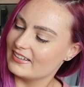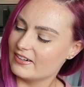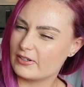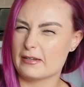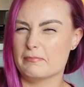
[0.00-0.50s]

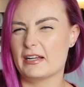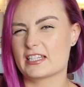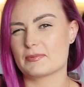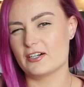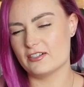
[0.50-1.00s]
Okay,
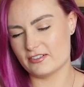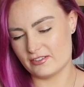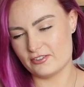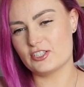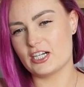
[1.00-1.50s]
PetSmart.
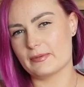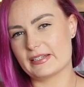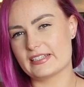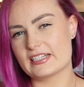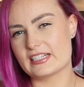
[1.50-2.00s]
I'm trying to be
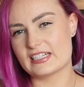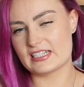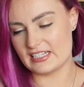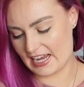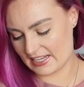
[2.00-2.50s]

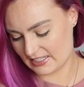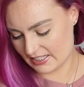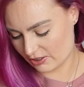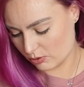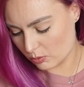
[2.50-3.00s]

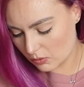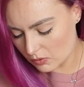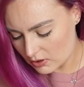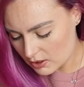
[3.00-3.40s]
snazzy and cool.